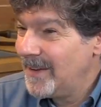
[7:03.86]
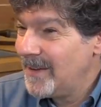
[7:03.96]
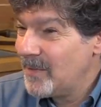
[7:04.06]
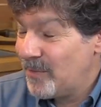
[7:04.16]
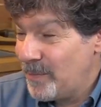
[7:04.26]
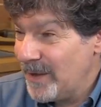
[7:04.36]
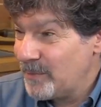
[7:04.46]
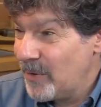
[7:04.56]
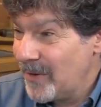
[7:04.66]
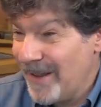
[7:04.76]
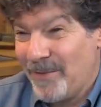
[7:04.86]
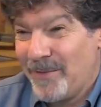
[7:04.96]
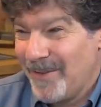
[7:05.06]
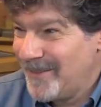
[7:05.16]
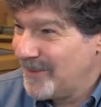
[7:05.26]
The space program, yes,
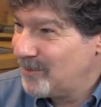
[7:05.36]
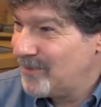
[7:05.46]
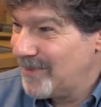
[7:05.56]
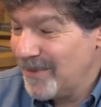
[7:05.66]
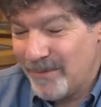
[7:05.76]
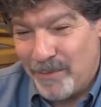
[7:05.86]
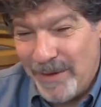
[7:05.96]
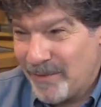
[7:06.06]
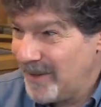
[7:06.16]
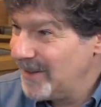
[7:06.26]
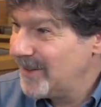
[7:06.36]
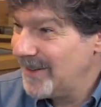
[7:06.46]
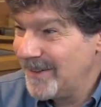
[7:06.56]
the space station.